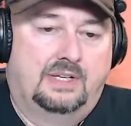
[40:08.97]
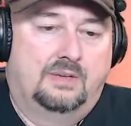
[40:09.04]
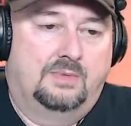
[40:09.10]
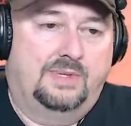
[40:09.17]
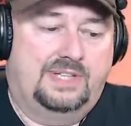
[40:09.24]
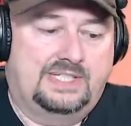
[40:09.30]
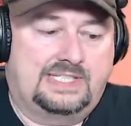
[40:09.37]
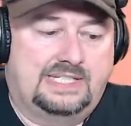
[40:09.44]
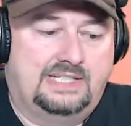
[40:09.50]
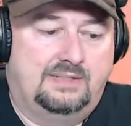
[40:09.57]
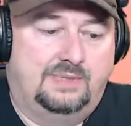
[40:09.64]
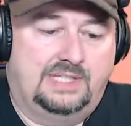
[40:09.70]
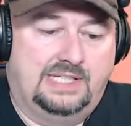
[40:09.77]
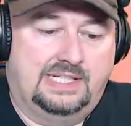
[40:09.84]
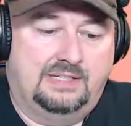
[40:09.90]
One of the things I do
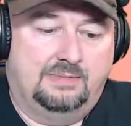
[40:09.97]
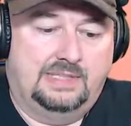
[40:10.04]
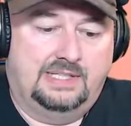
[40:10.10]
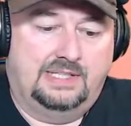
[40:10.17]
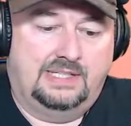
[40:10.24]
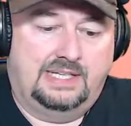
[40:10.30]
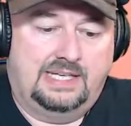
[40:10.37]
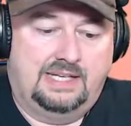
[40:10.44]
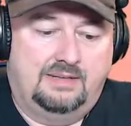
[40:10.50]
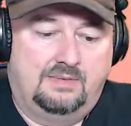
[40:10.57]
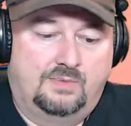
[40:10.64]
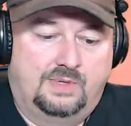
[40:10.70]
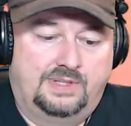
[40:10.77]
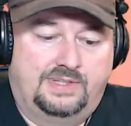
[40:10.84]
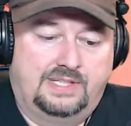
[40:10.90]
with the element
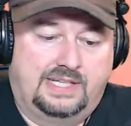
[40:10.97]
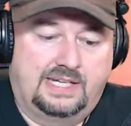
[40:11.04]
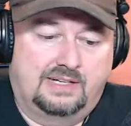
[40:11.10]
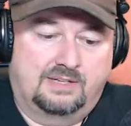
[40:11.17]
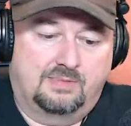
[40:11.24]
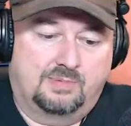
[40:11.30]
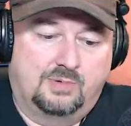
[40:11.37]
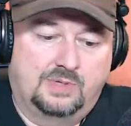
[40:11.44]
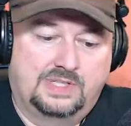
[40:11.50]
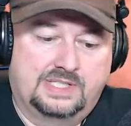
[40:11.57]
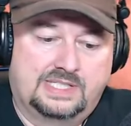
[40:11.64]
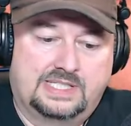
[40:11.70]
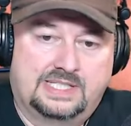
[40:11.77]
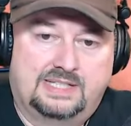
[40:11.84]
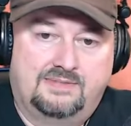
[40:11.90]
and with the counterpoise
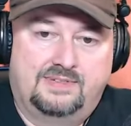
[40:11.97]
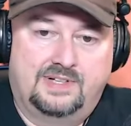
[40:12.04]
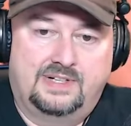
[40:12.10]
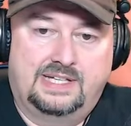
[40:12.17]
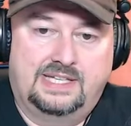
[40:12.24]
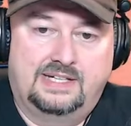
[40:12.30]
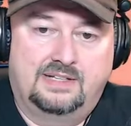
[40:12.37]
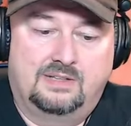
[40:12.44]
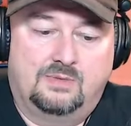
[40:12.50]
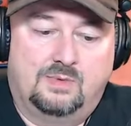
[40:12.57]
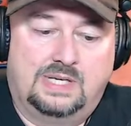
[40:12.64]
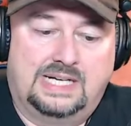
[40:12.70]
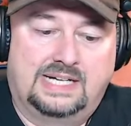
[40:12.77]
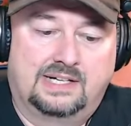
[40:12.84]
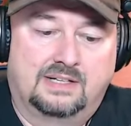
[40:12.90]
is at the very end of the
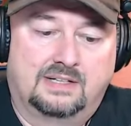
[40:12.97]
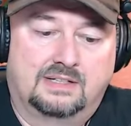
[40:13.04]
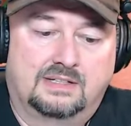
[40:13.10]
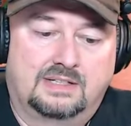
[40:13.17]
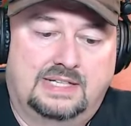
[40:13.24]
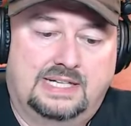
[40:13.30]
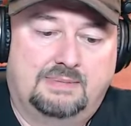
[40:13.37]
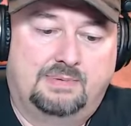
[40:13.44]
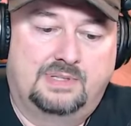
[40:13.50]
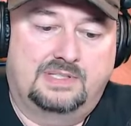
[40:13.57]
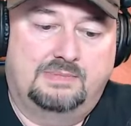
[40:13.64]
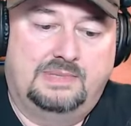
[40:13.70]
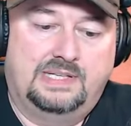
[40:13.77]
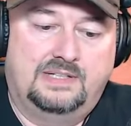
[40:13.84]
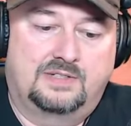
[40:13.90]
wire, I put
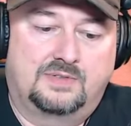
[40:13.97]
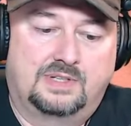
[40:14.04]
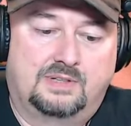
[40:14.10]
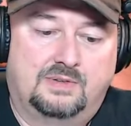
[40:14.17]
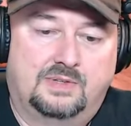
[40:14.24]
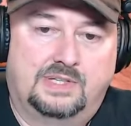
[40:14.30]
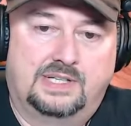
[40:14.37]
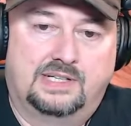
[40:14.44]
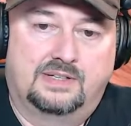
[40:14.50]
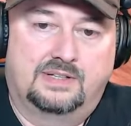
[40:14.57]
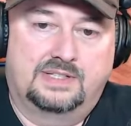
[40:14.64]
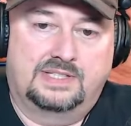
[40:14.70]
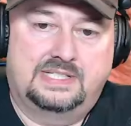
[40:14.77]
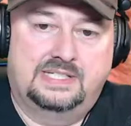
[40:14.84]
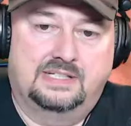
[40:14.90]
some heat shrink on here
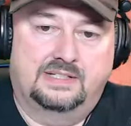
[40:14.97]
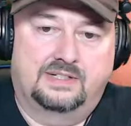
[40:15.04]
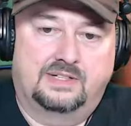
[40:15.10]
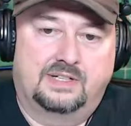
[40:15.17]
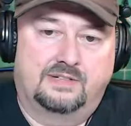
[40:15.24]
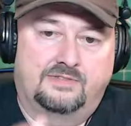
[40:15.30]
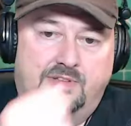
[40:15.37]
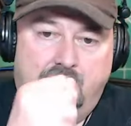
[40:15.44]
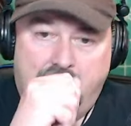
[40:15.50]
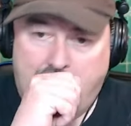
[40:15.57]
and seal it off.